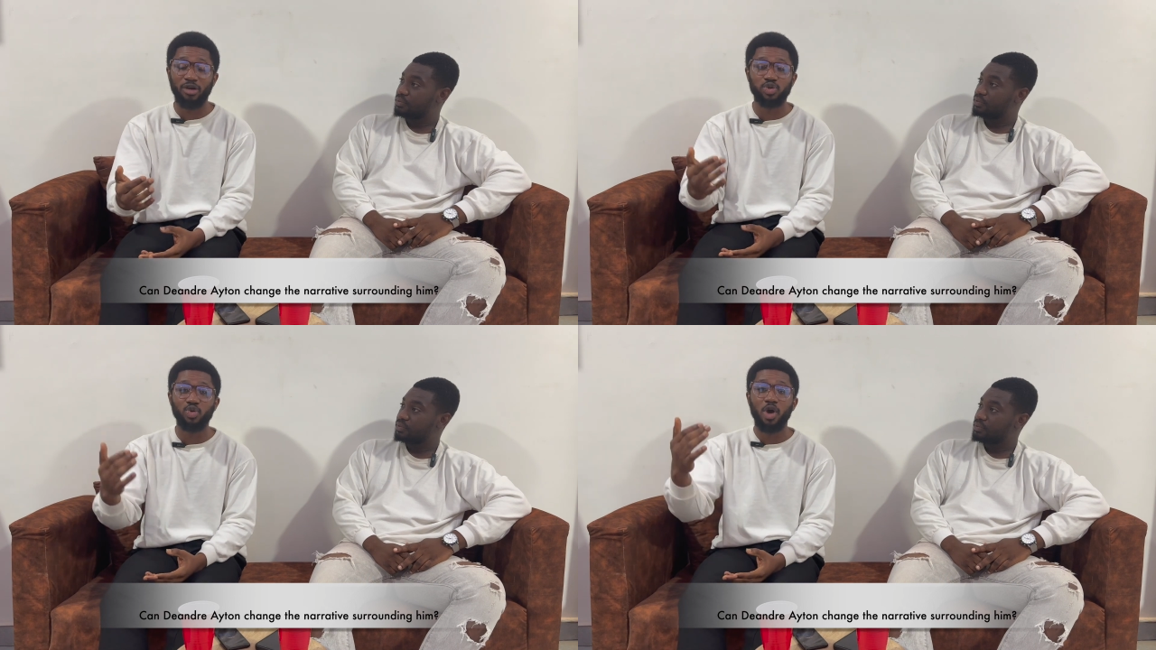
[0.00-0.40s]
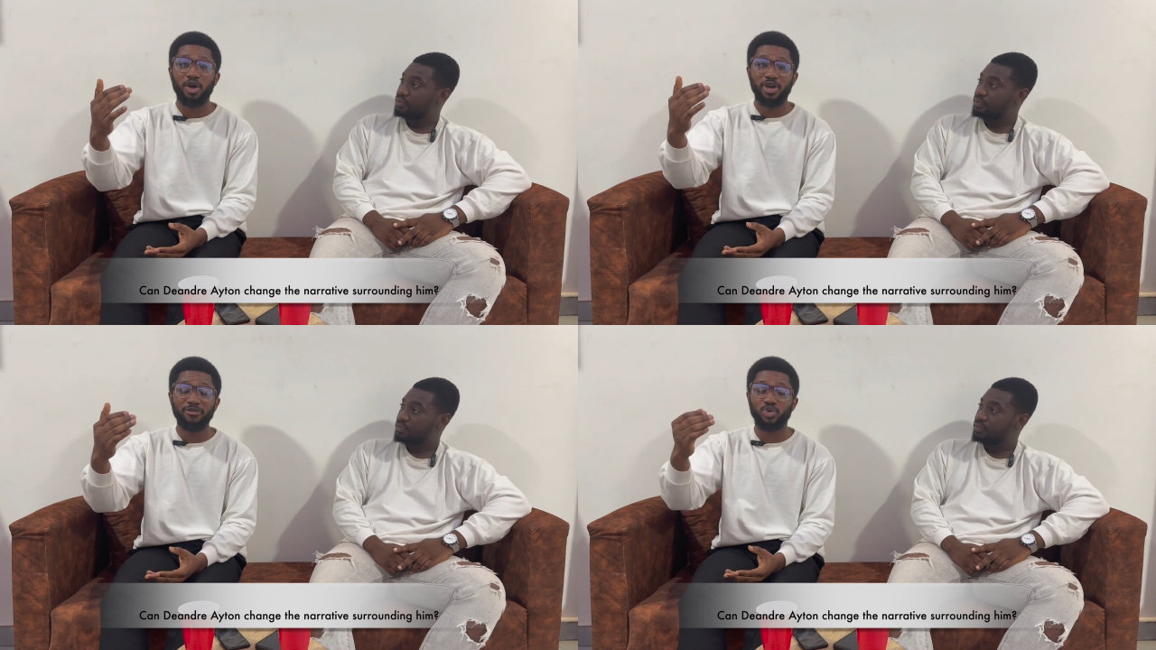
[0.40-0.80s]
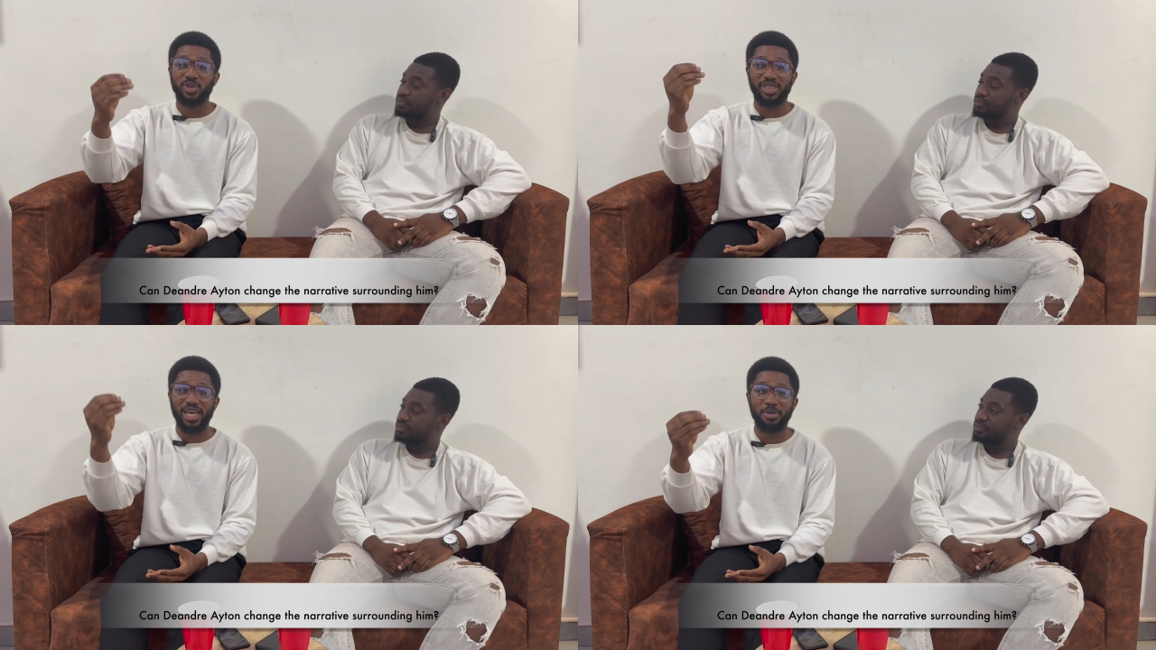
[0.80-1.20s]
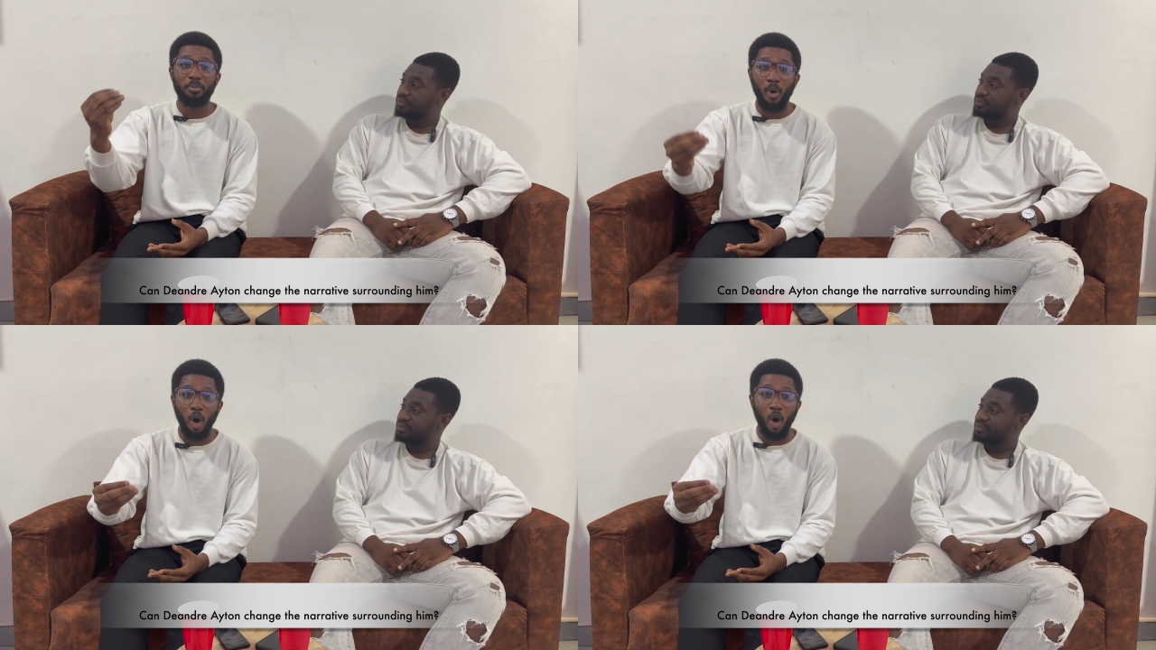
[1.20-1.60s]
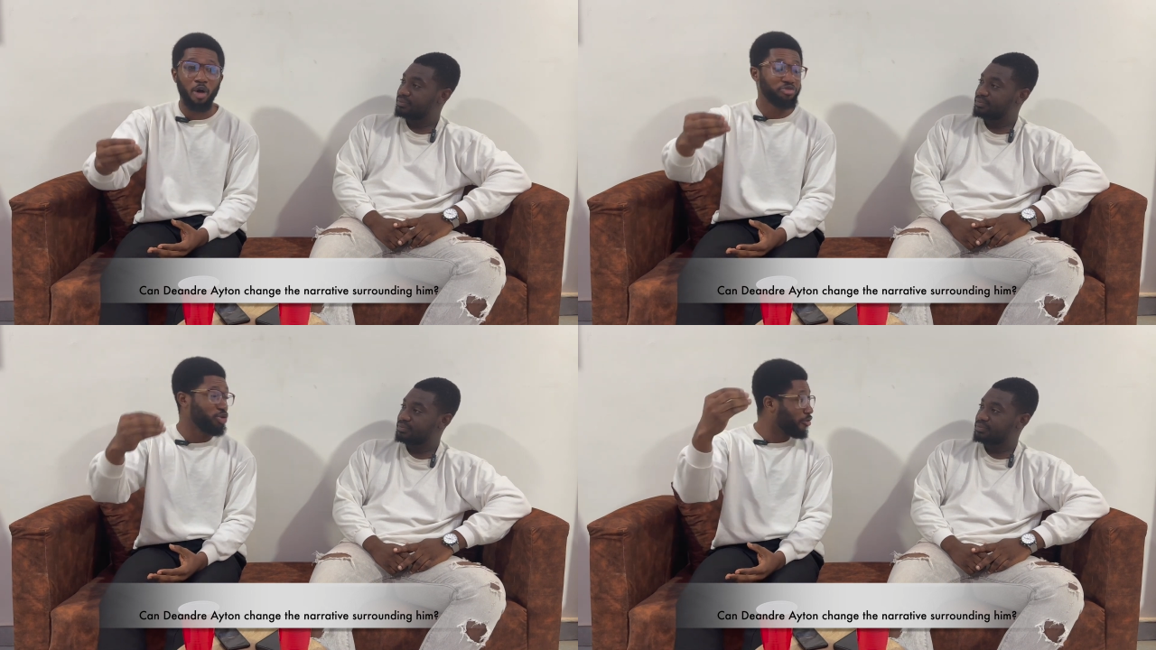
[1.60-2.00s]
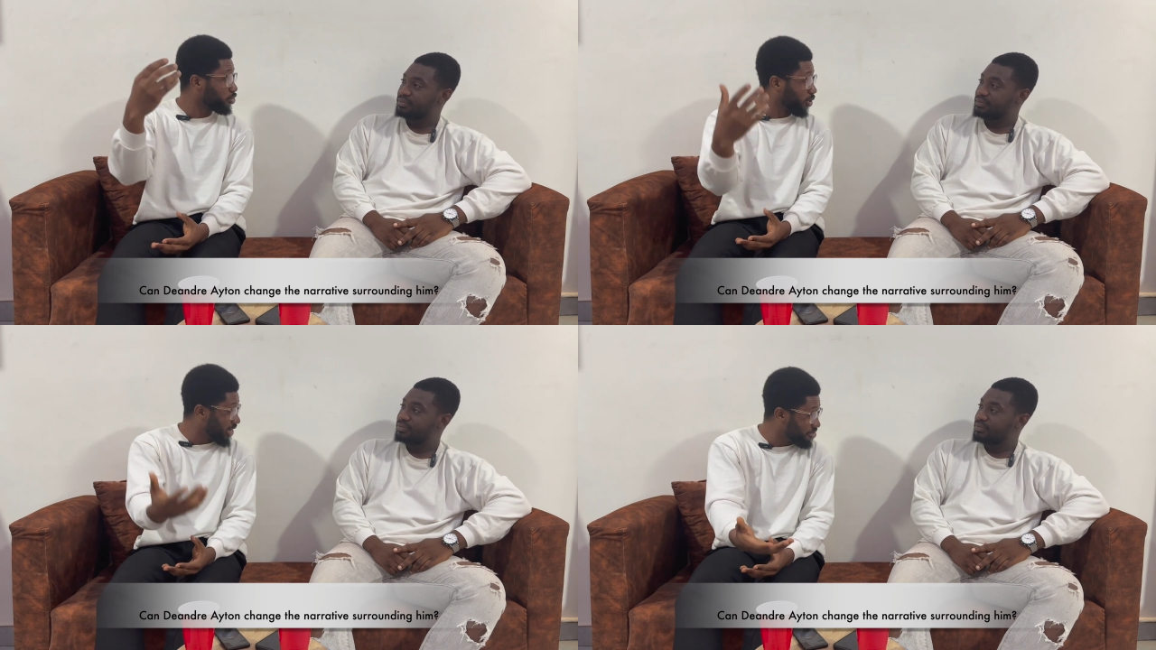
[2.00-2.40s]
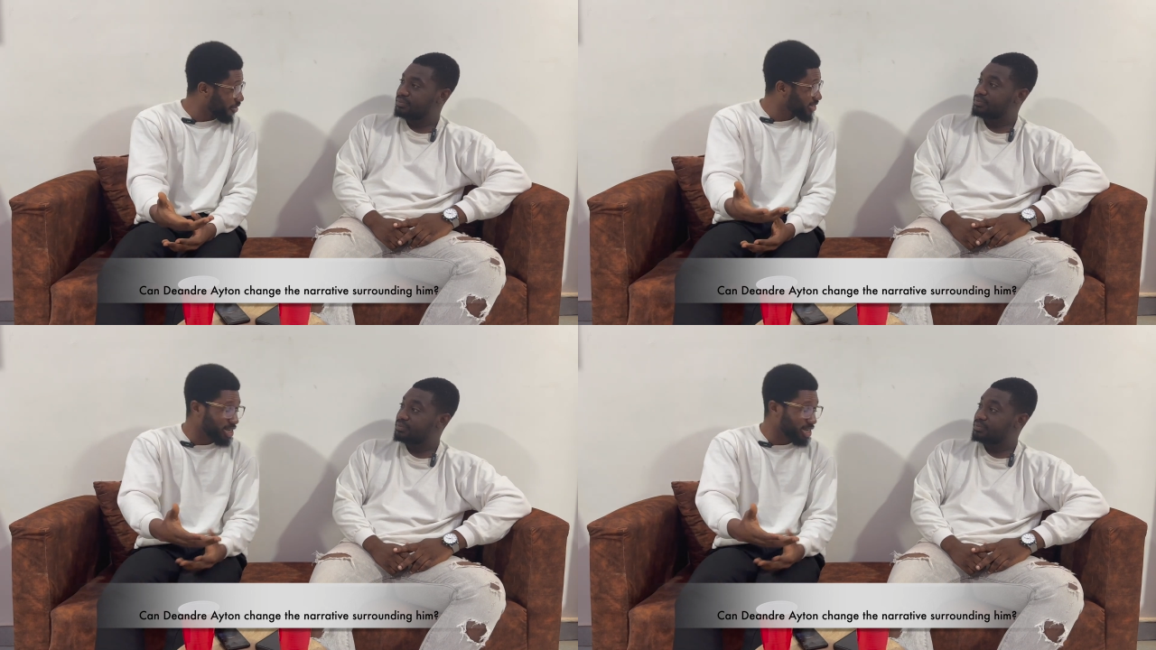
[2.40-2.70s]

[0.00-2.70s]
Speaker 1: you have to you have to think more of, of your defense.